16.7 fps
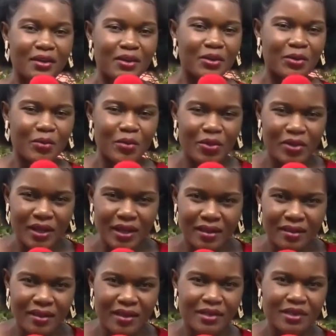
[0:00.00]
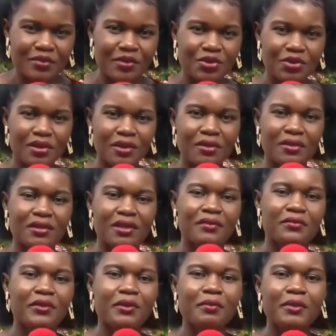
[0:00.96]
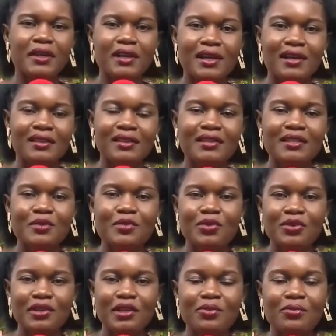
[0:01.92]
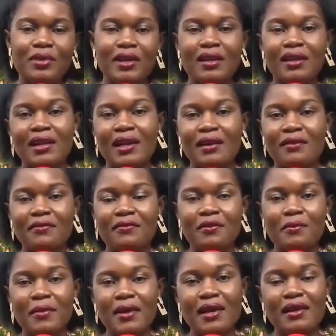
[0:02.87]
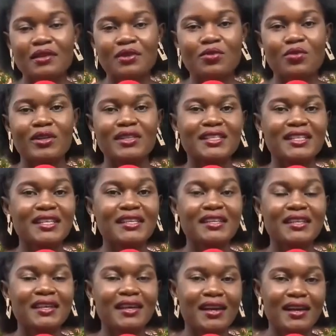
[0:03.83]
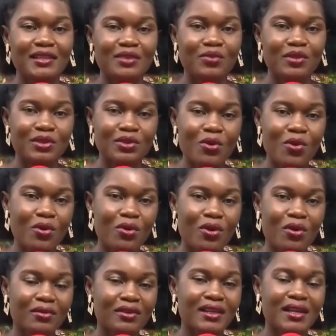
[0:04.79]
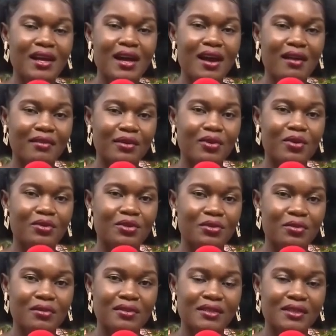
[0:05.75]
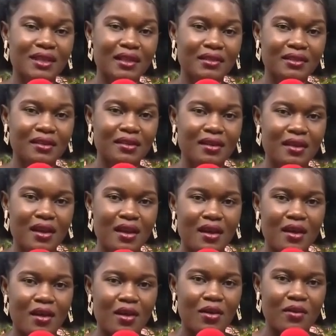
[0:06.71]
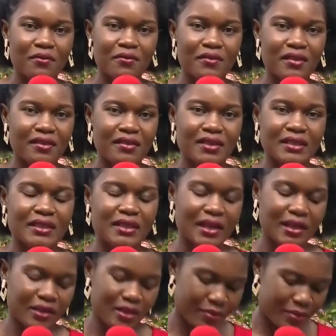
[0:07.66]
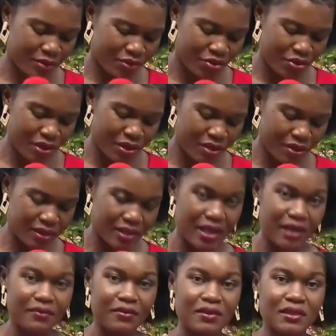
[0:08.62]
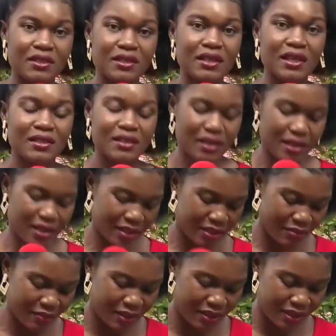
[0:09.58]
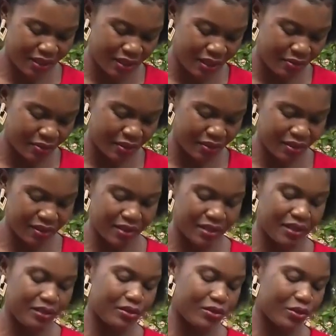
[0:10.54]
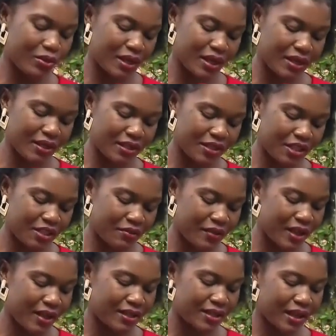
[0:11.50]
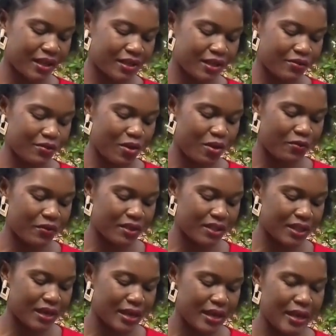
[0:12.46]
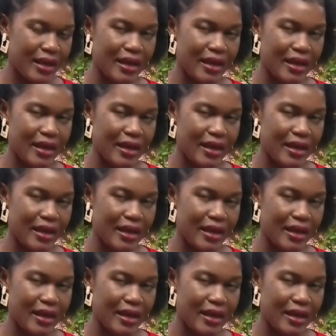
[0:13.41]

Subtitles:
Good morning and thanks for joining us on Afrique Media. This morning we are live from Eswatini as we talk on the agricultural sector of this kingdom. Joining us live on set is Mr. Samson Sithole, the Chief Executive Officer